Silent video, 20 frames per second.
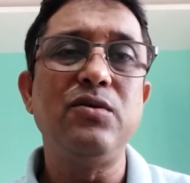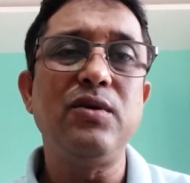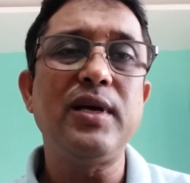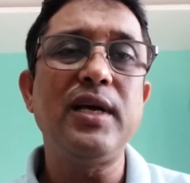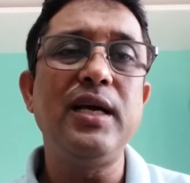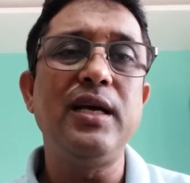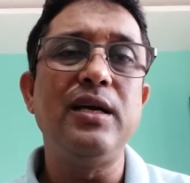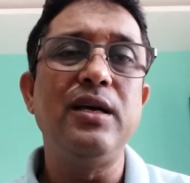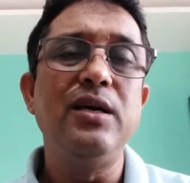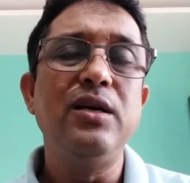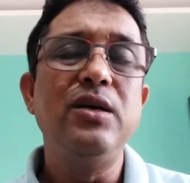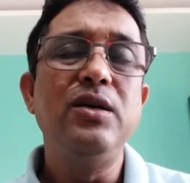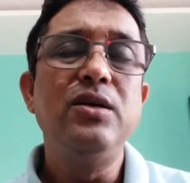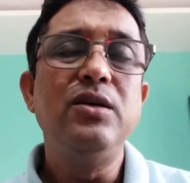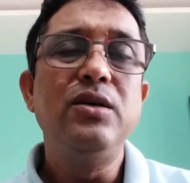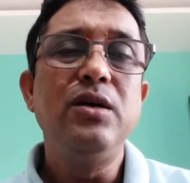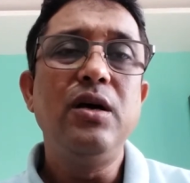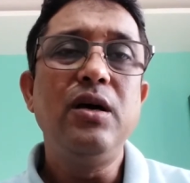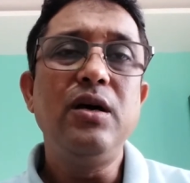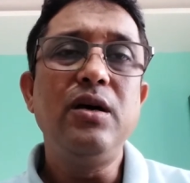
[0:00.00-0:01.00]
Okay,
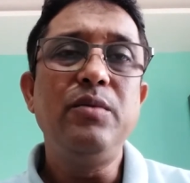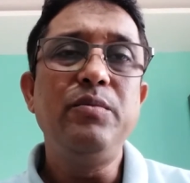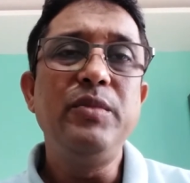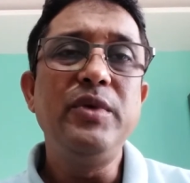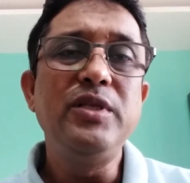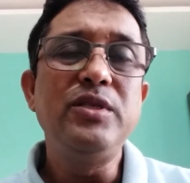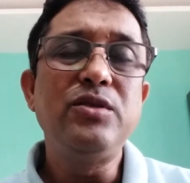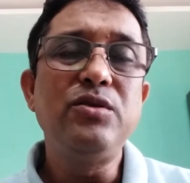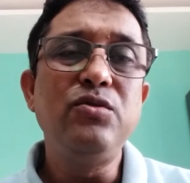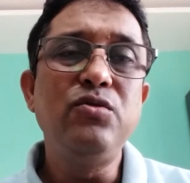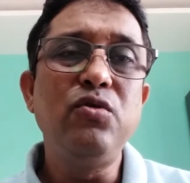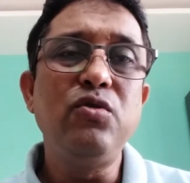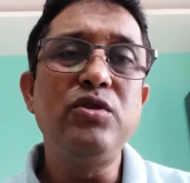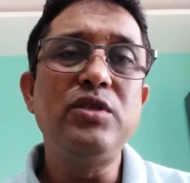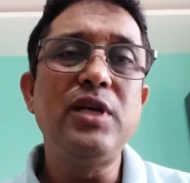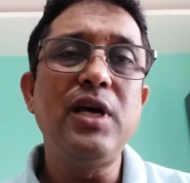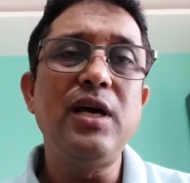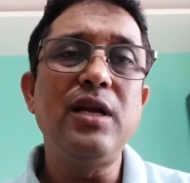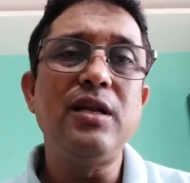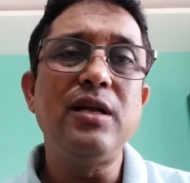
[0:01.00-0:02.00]
means
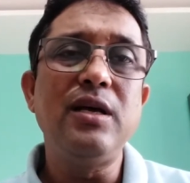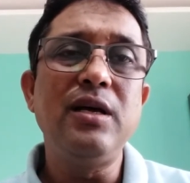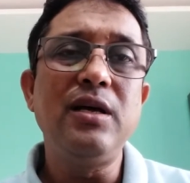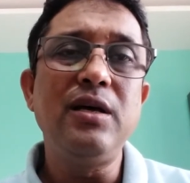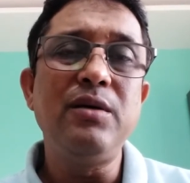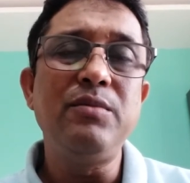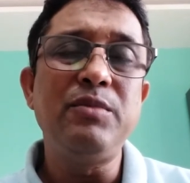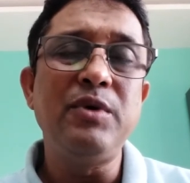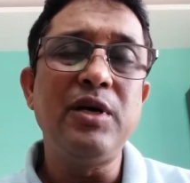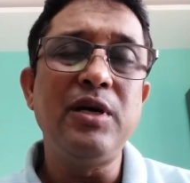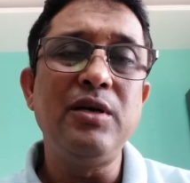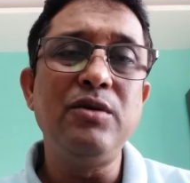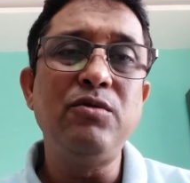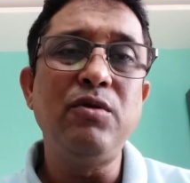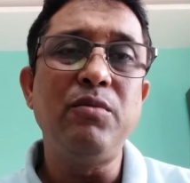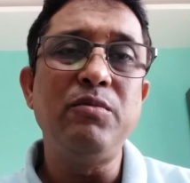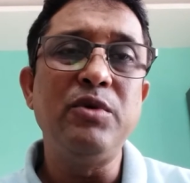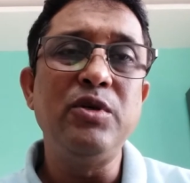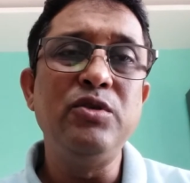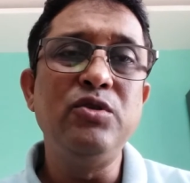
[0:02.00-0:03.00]
those are
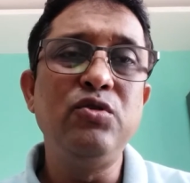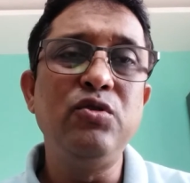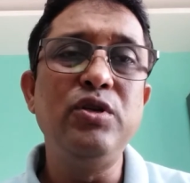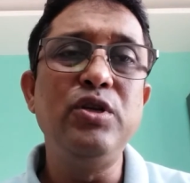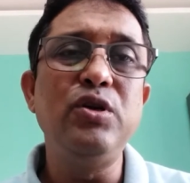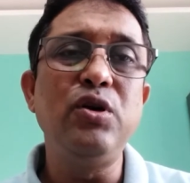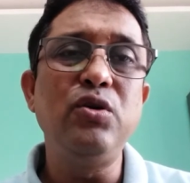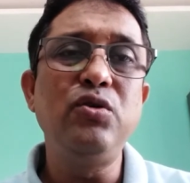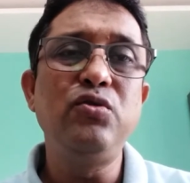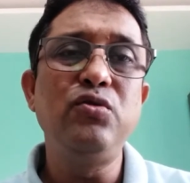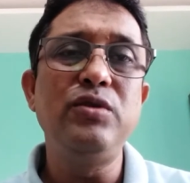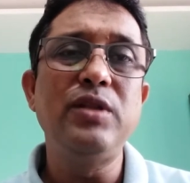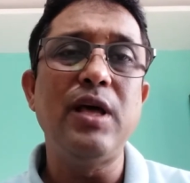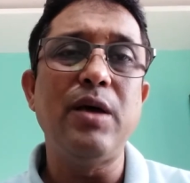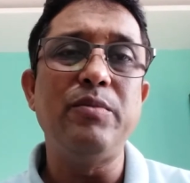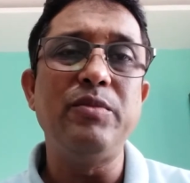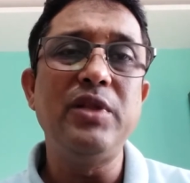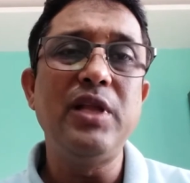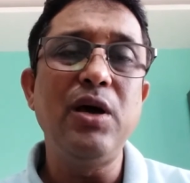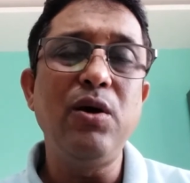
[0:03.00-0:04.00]
junior to
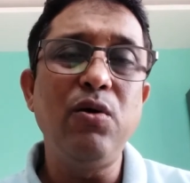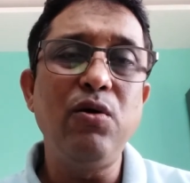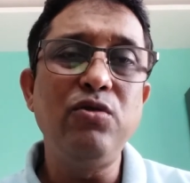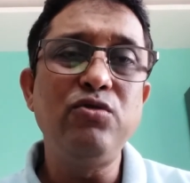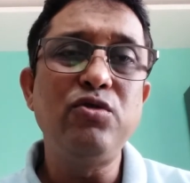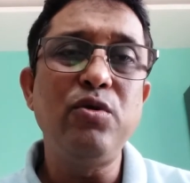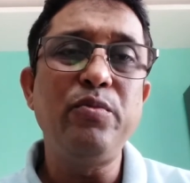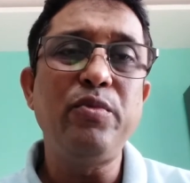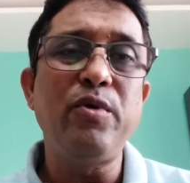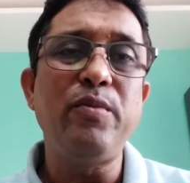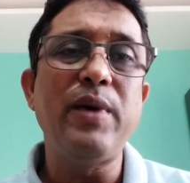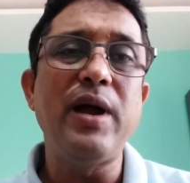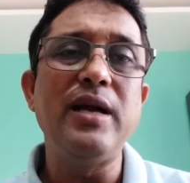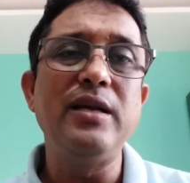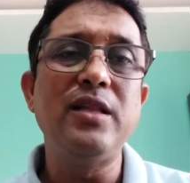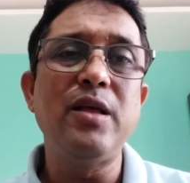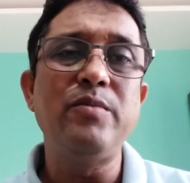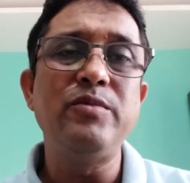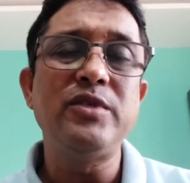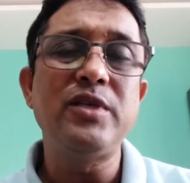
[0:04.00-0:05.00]
them, they also
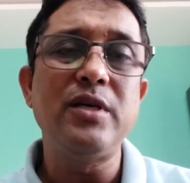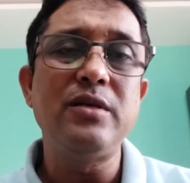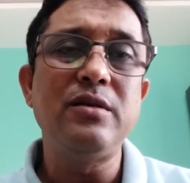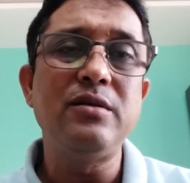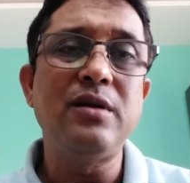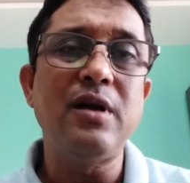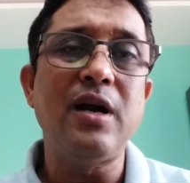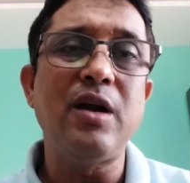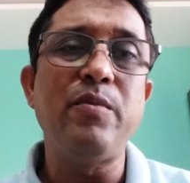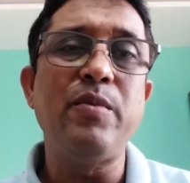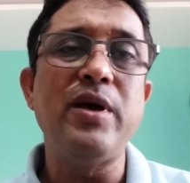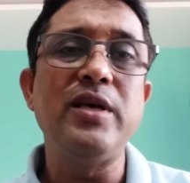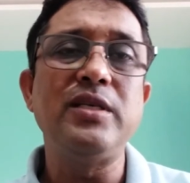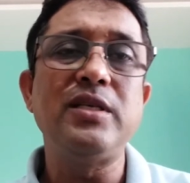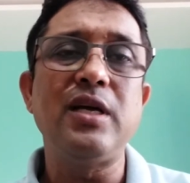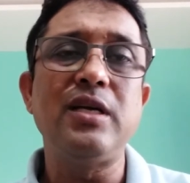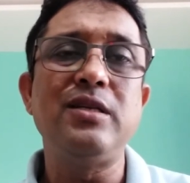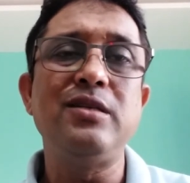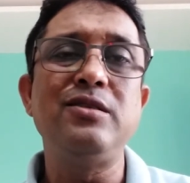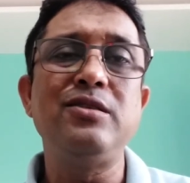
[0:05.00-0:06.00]
provide them certain advice,
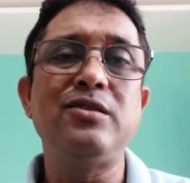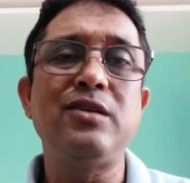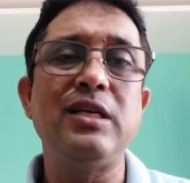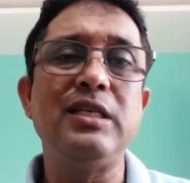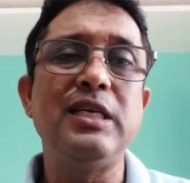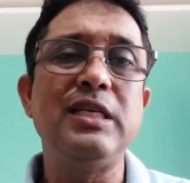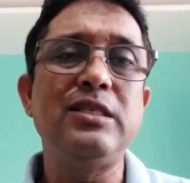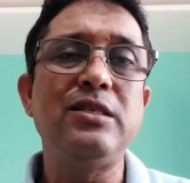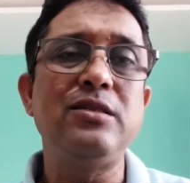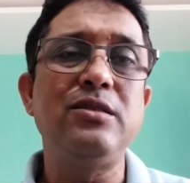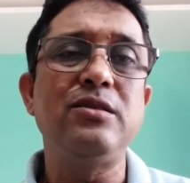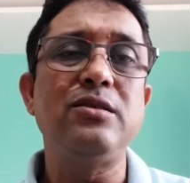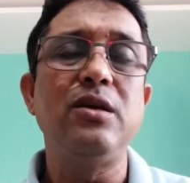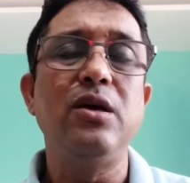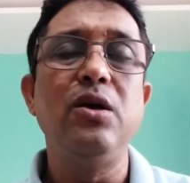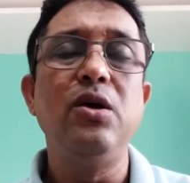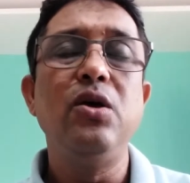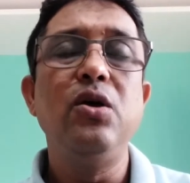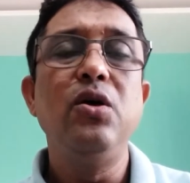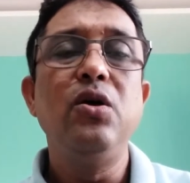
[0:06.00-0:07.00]
certain suggestions,
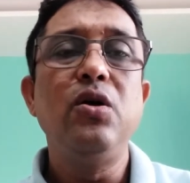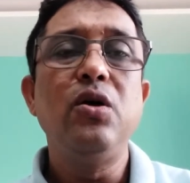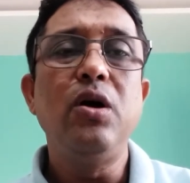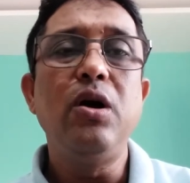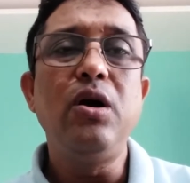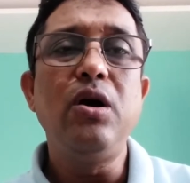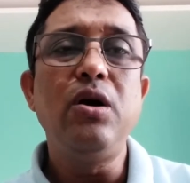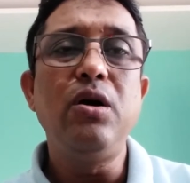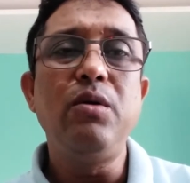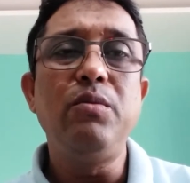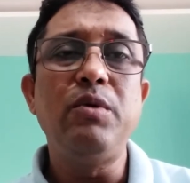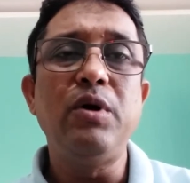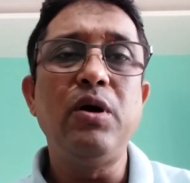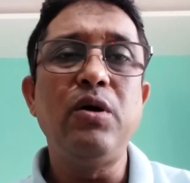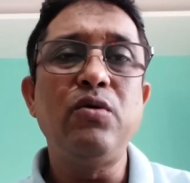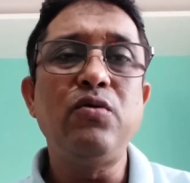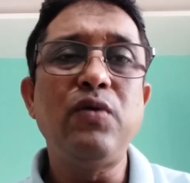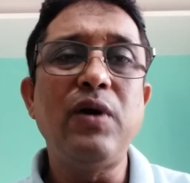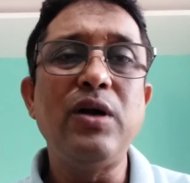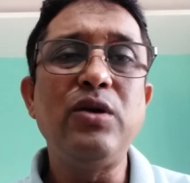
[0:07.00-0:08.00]

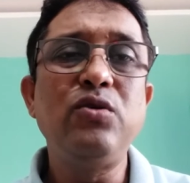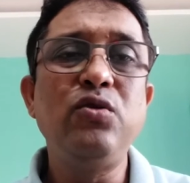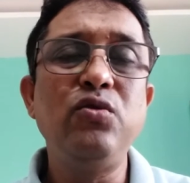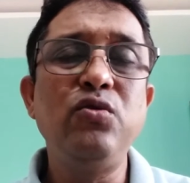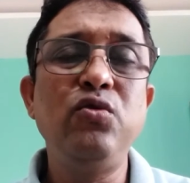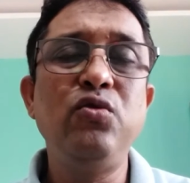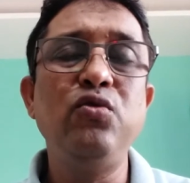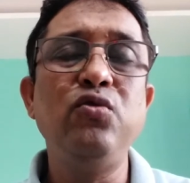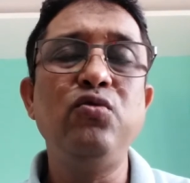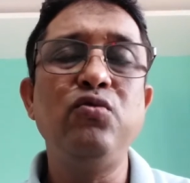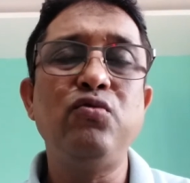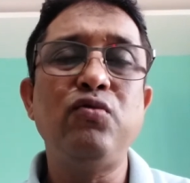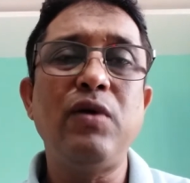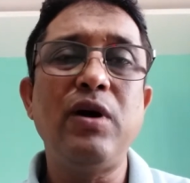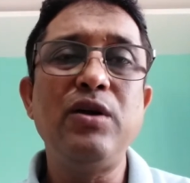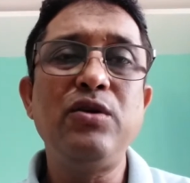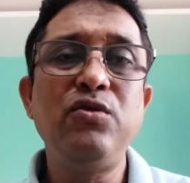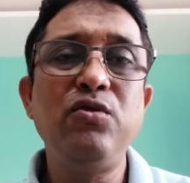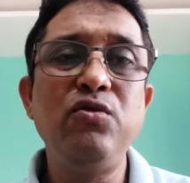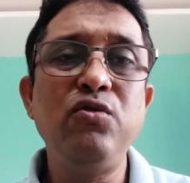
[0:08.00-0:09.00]
what to
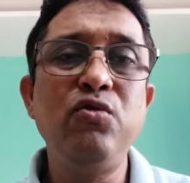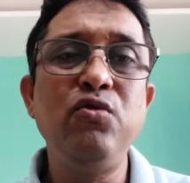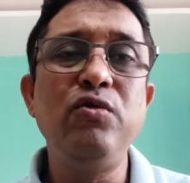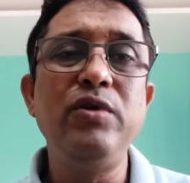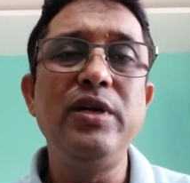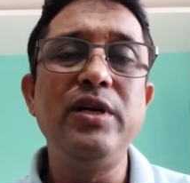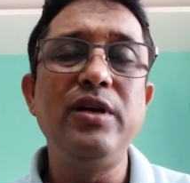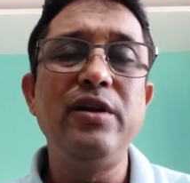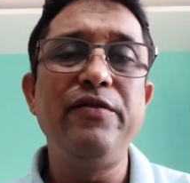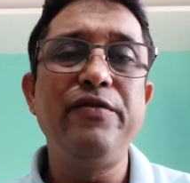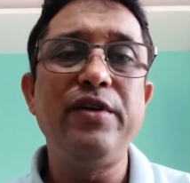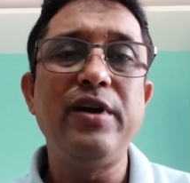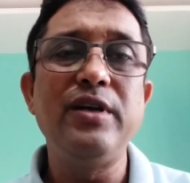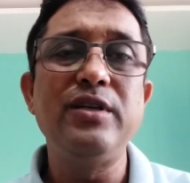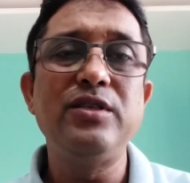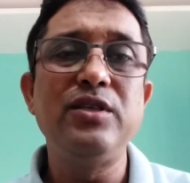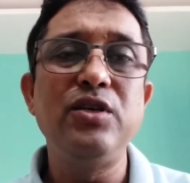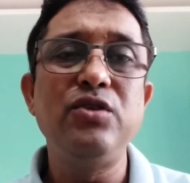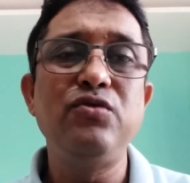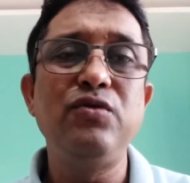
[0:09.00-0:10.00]
do in
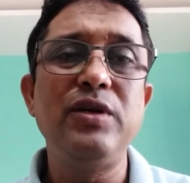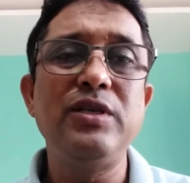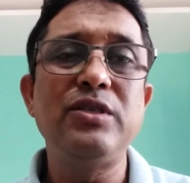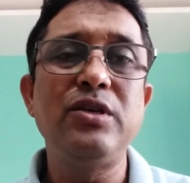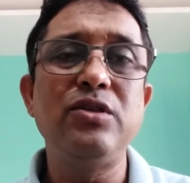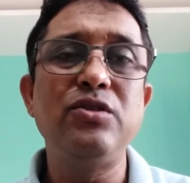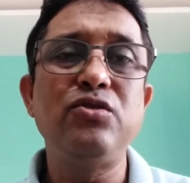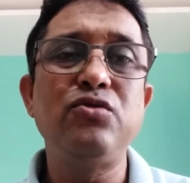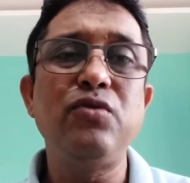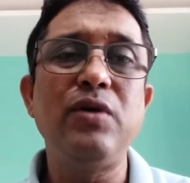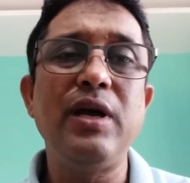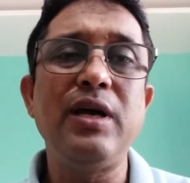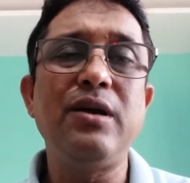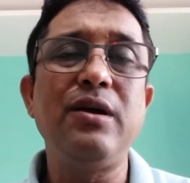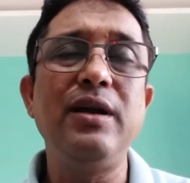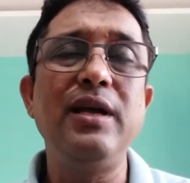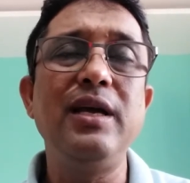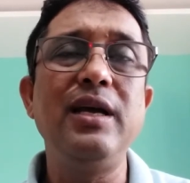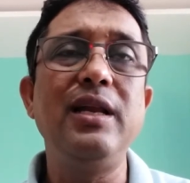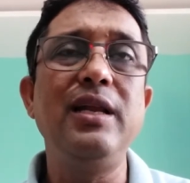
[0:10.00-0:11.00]
different situations. So
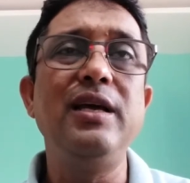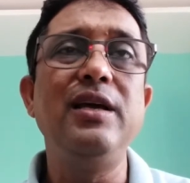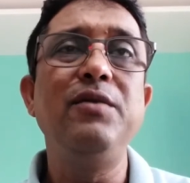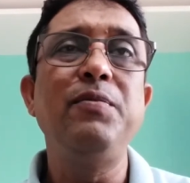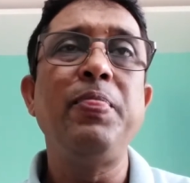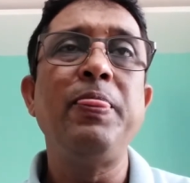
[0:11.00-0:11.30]
accordingly